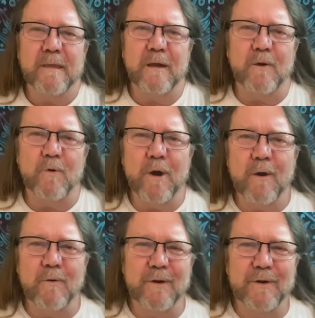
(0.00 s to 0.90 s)
Hello,
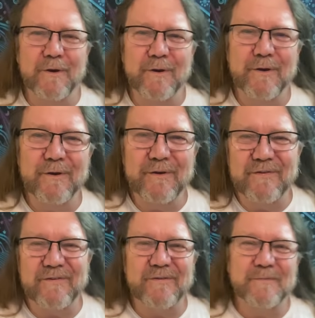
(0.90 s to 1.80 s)

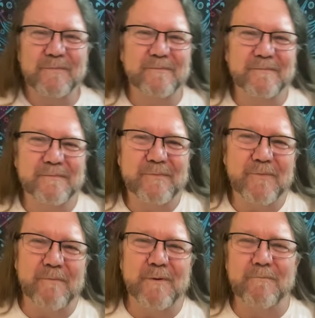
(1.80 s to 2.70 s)
Aries.
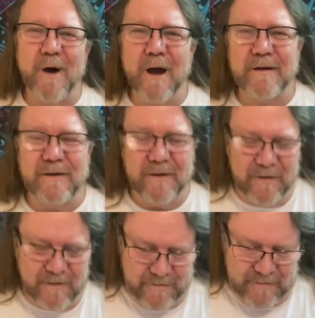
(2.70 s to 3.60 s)
Ramblin' Mike
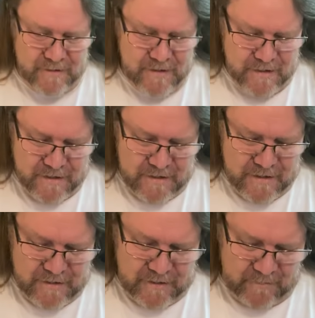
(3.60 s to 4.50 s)
here.
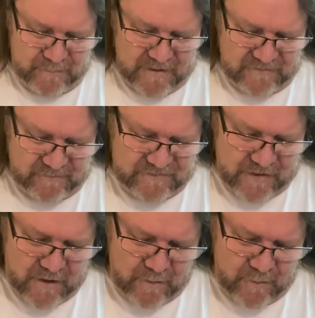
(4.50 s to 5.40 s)
Gonna play some
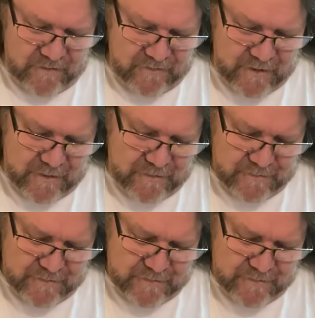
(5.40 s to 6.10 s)
tarot with you.